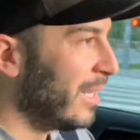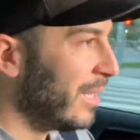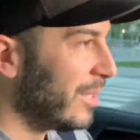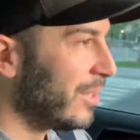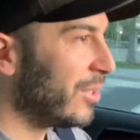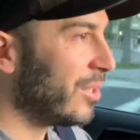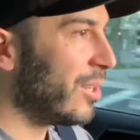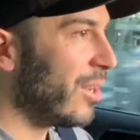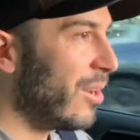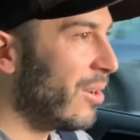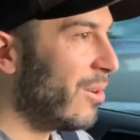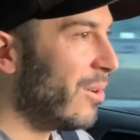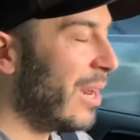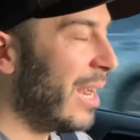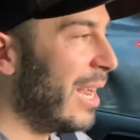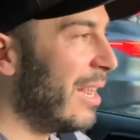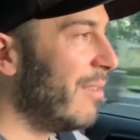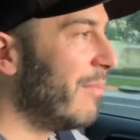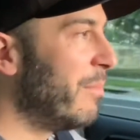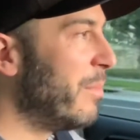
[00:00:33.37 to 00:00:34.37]
So
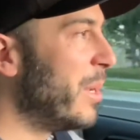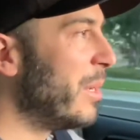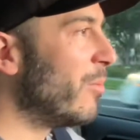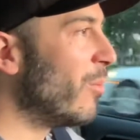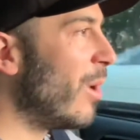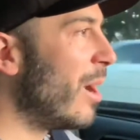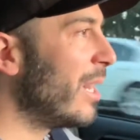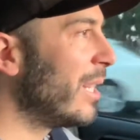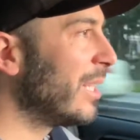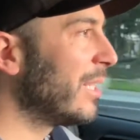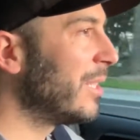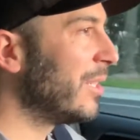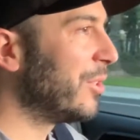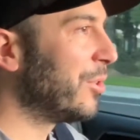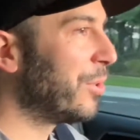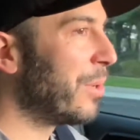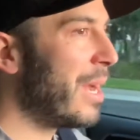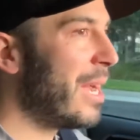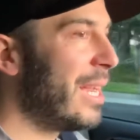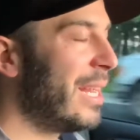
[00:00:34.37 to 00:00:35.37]
I've been wanting to
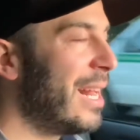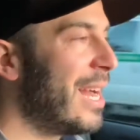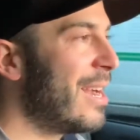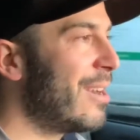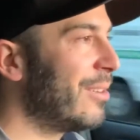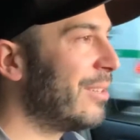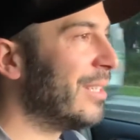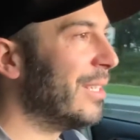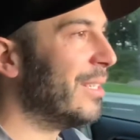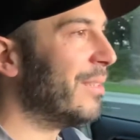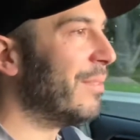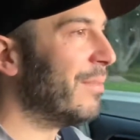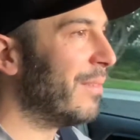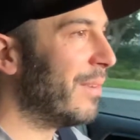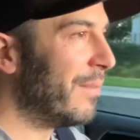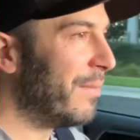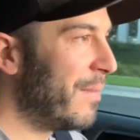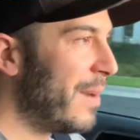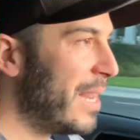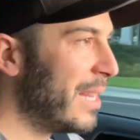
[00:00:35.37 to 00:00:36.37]
try it out,
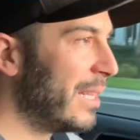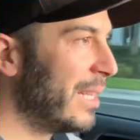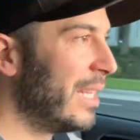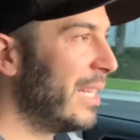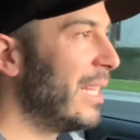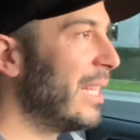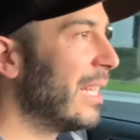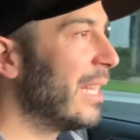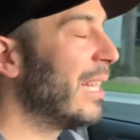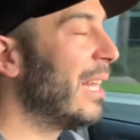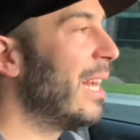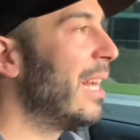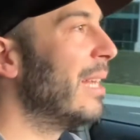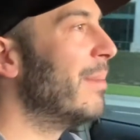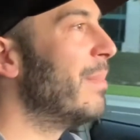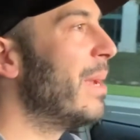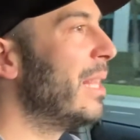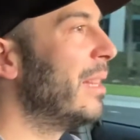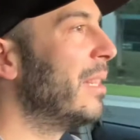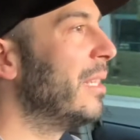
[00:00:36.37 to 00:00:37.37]
and finally I
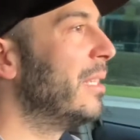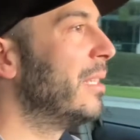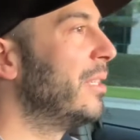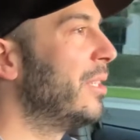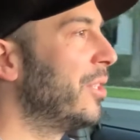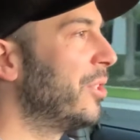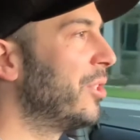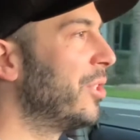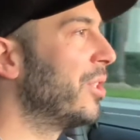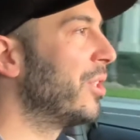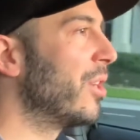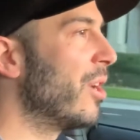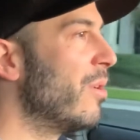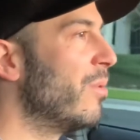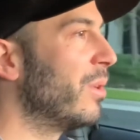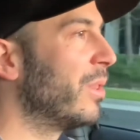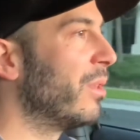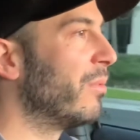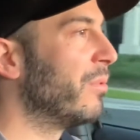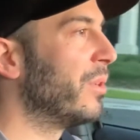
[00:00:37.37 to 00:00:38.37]
made the decision to go
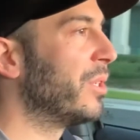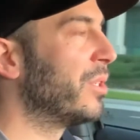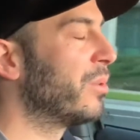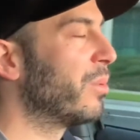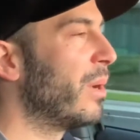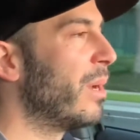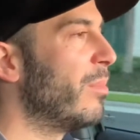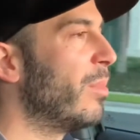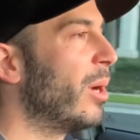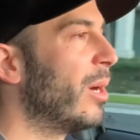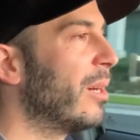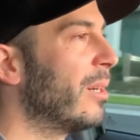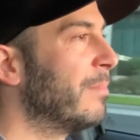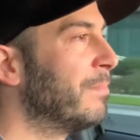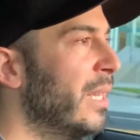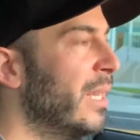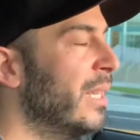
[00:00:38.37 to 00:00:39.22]
with the rear sway bar.